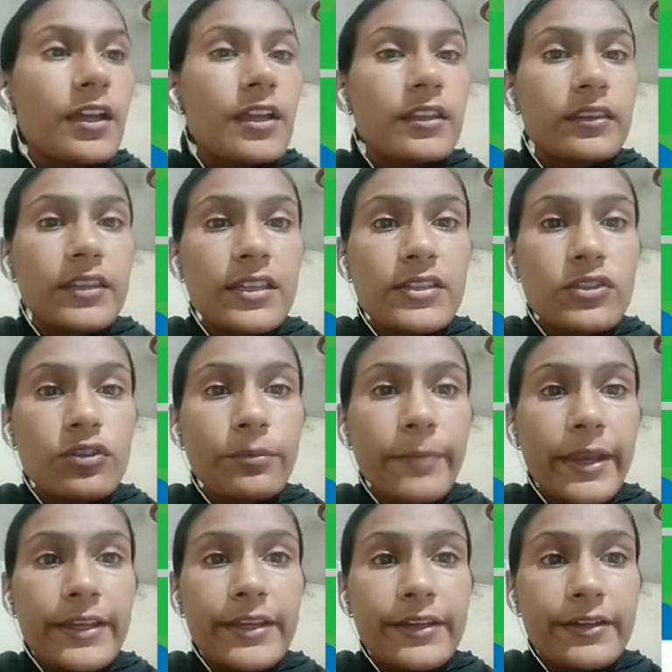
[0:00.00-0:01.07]
They saw
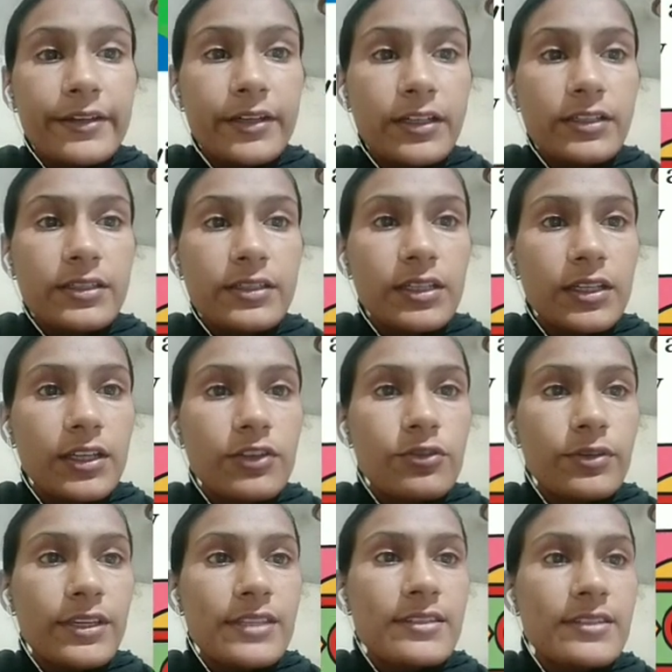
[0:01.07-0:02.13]
many rugs. Here you
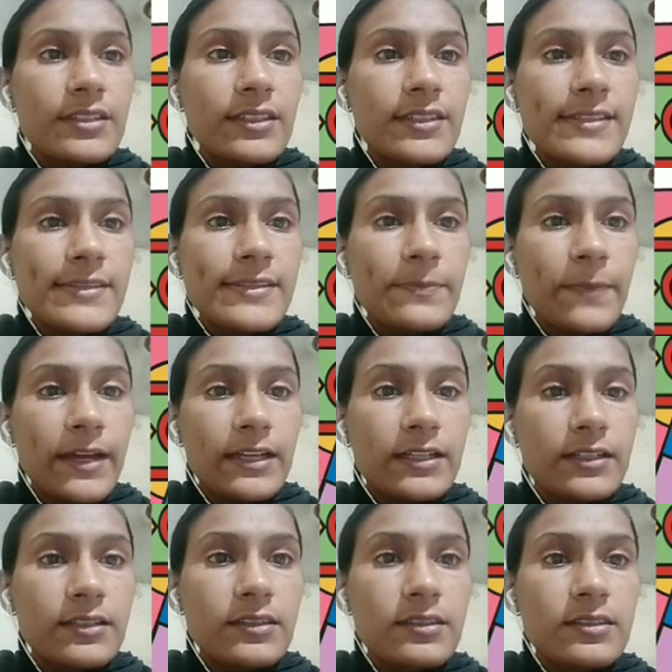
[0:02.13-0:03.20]
can see these
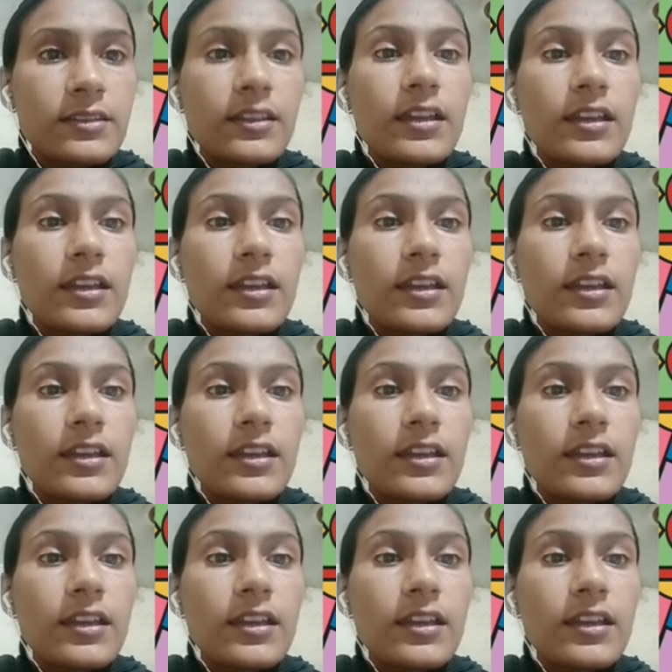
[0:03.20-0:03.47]
patterns.